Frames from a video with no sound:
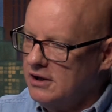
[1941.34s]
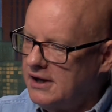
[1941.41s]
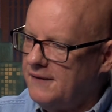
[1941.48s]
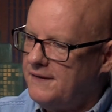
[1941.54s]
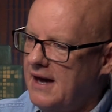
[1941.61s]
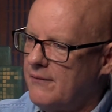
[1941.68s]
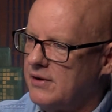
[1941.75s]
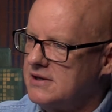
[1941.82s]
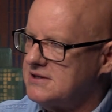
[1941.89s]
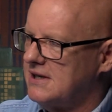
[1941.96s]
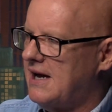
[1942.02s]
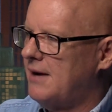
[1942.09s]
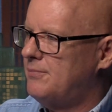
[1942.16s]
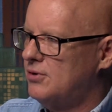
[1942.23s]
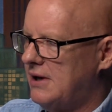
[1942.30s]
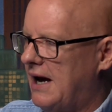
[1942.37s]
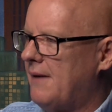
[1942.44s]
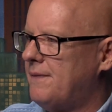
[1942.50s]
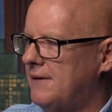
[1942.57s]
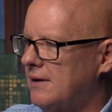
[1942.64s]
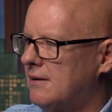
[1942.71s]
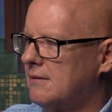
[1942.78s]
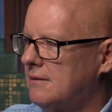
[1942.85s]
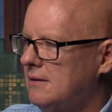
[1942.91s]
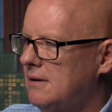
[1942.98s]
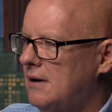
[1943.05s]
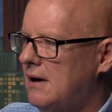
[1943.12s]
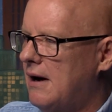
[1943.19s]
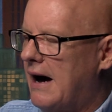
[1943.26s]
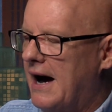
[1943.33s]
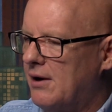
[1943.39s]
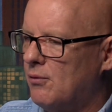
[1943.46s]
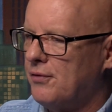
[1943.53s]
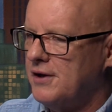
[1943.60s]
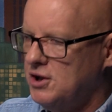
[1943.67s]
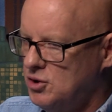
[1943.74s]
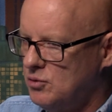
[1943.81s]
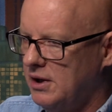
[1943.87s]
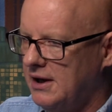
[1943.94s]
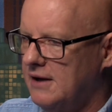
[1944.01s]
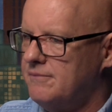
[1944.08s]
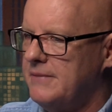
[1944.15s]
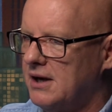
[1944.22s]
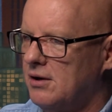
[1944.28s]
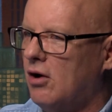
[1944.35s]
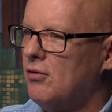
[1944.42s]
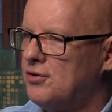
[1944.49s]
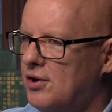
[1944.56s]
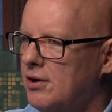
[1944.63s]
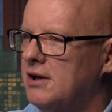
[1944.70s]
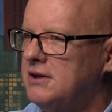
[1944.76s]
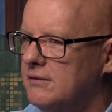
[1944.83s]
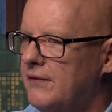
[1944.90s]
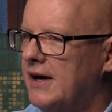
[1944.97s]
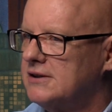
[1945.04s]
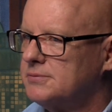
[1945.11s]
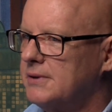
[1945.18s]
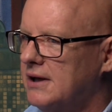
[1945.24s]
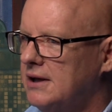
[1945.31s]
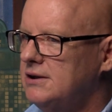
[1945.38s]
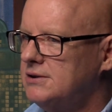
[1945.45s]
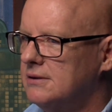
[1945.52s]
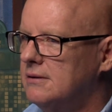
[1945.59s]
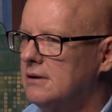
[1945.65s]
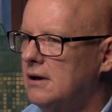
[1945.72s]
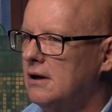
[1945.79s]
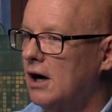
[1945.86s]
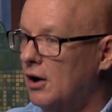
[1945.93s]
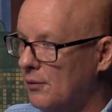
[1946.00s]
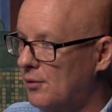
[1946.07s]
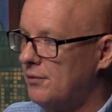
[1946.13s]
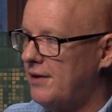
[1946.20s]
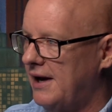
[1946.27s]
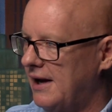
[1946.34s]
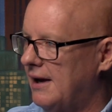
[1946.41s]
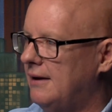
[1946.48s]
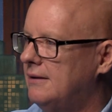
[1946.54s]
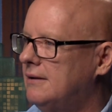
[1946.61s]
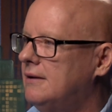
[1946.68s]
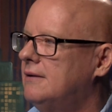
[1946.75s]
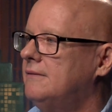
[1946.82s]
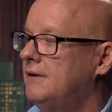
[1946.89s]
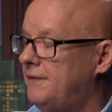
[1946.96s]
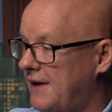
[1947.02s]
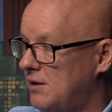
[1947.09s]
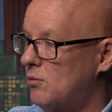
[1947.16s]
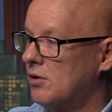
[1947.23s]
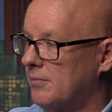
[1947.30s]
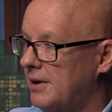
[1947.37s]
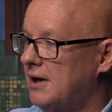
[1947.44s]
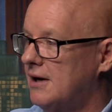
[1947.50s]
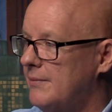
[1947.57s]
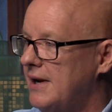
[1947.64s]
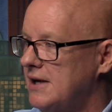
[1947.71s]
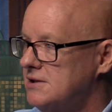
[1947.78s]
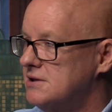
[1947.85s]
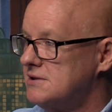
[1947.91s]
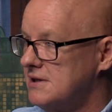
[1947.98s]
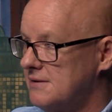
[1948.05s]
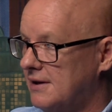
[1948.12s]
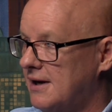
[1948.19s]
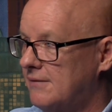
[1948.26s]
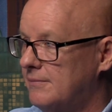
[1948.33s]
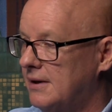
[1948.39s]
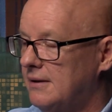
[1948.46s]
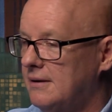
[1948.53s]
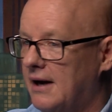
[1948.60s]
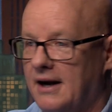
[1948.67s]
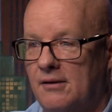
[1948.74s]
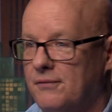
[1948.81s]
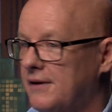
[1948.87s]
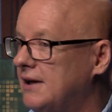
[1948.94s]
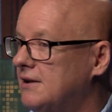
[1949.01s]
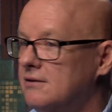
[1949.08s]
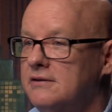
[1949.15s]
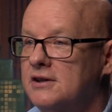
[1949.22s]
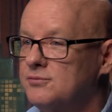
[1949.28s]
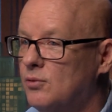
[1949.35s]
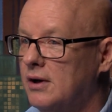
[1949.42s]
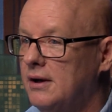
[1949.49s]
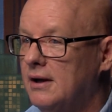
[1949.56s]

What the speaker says: at the evidence that I put out there, I don't think you can give me an alternative explanation other than that they want to become an agency of the government. I don't think there is one.